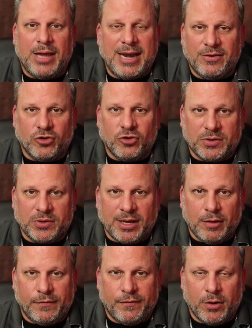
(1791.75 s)
any super
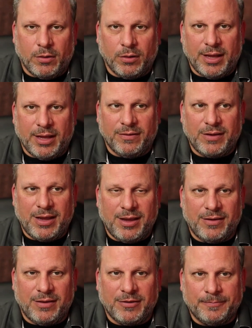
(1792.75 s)
telephoto lens,
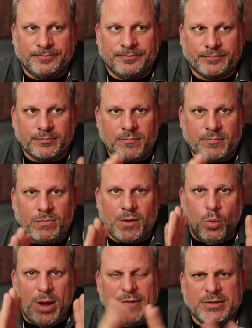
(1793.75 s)
is
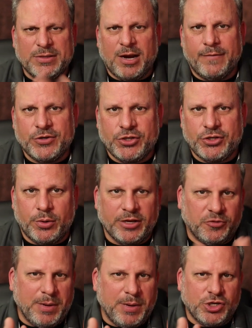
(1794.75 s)
when a photographer is shooting,
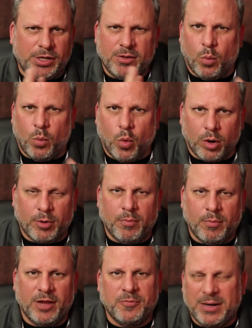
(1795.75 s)
especially in the warmer
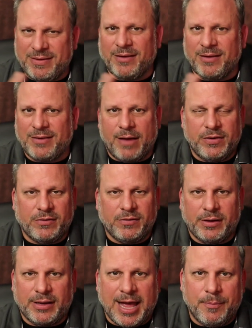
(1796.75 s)
months, but it does
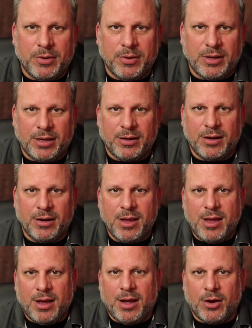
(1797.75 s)
obviously happen in
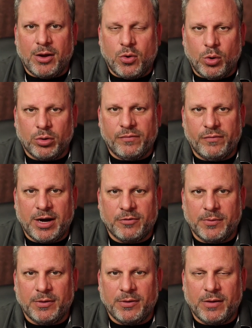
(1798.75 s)
cooler
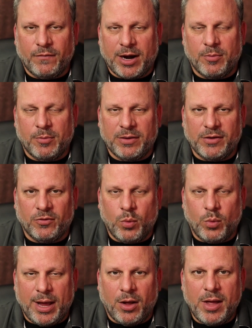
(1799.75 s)
environments as
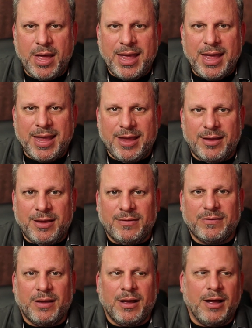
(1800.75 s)
well,
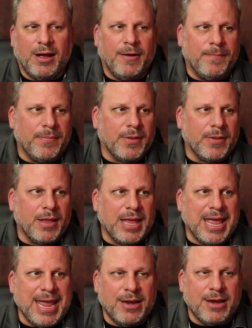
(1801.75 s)
is
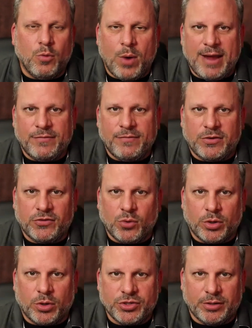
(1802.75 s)
heat wave
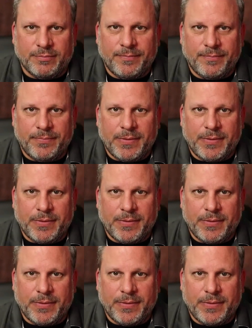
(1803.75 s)
distortion.